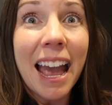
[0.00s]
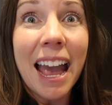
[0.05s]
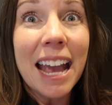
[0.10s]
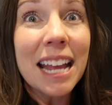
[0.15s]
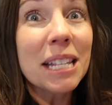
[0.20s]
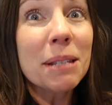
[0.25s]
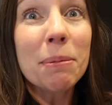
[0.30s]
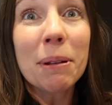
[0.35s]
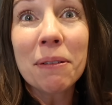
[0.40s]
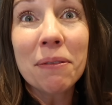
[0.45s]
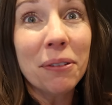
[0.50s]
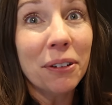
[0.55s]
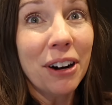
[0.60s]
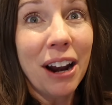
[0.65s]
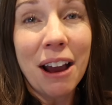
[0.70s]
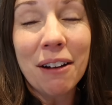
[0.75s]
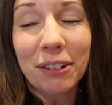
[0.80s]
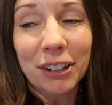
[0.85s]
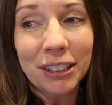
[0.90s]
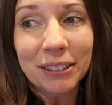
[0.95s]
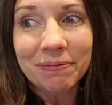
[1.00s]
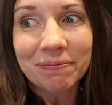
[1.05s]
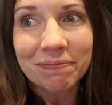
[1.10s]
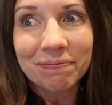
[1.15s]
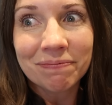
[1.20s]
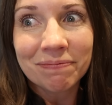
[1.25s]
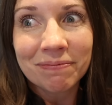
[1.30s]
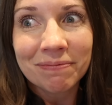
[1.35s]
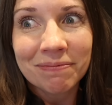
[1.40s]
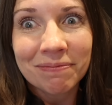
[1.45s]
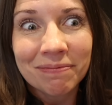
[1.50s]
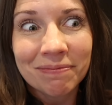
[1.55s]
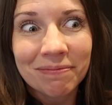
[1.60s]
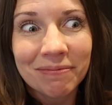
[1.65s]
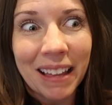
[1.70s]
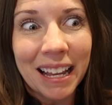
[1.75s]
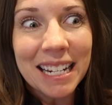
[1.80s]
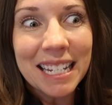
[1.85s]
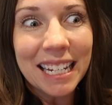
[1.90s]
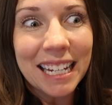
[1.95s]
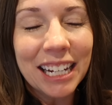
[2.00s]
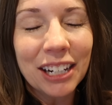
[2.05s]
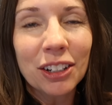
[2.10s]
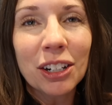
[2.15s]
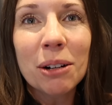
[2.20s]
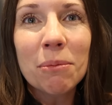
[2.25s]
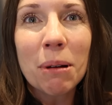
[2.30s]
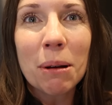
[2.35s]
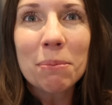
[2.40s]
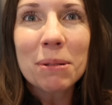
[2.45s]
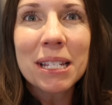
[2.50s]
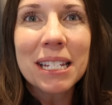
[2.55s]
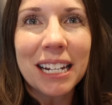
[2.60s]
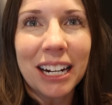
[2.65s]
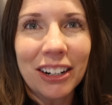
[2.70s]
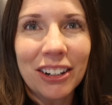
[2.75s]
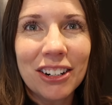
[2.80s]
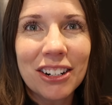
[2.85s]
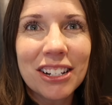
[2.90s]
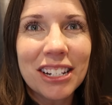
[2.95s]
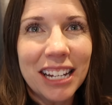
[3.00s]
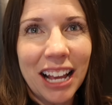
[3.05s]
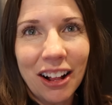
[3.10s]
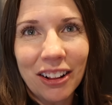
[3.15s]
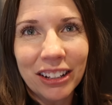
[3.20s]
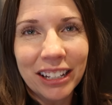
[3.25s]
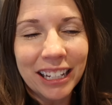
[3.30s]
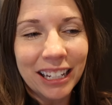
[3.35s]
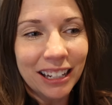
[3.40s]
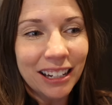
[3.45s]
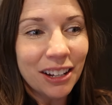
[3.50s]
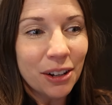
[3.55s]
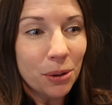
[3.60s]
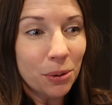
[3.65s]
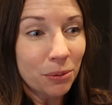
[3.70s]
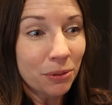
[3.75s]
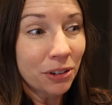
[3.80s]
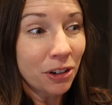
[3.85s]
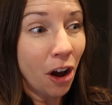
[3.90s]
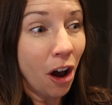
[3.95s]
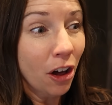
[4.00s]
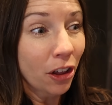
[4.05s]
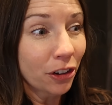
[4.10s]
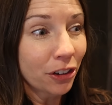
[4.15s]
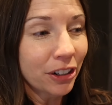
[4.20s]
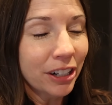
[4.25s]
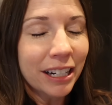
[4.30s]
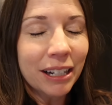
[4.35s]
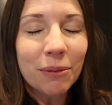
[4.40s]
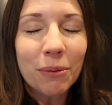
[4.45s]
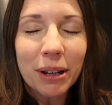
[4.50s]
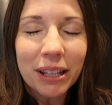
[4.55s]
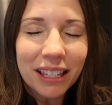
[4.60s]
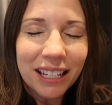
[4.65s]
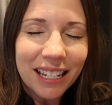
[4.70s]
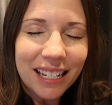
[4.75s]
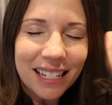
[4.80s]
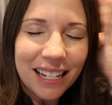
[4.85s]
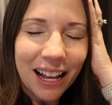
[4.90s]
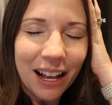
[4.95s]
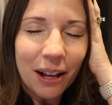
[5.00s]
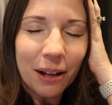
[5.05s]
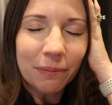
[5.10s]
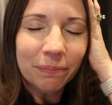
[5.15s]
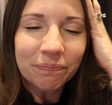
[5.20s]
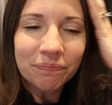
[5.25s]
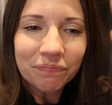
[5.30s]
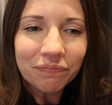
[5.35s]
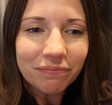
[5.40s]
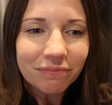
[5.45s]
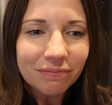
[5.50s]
It's been forever. Been while, yeah. Like to hear him upstairs yelling, hooting, hollering with his um,